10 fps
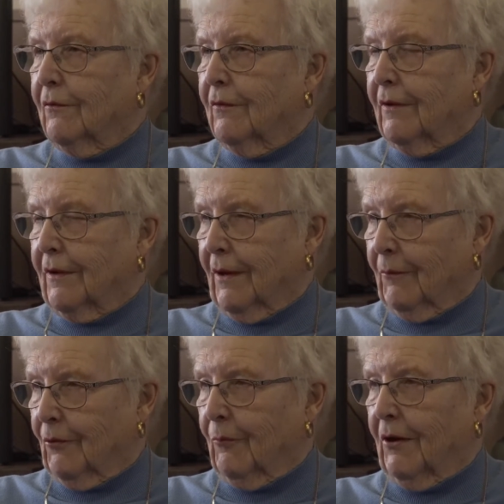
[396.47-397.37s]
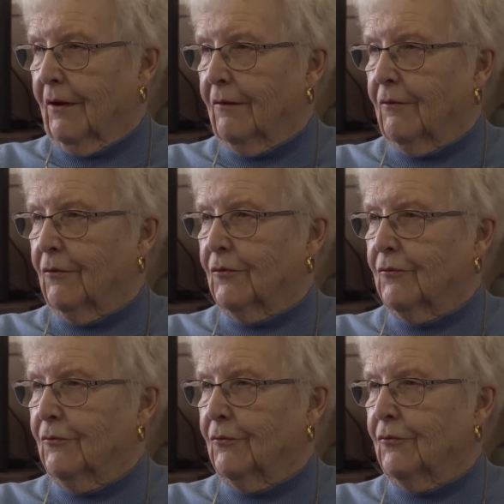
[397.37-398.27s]
they came to my uncle's
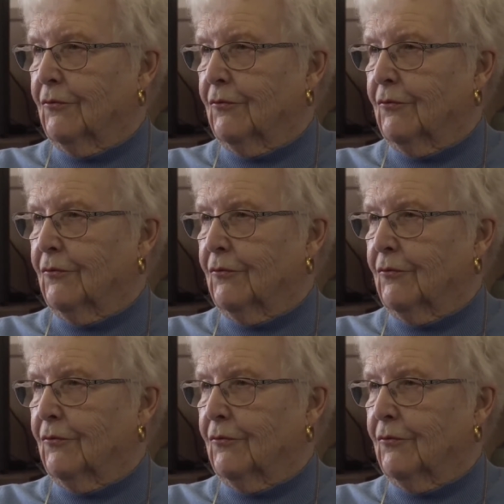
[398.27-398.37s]
too.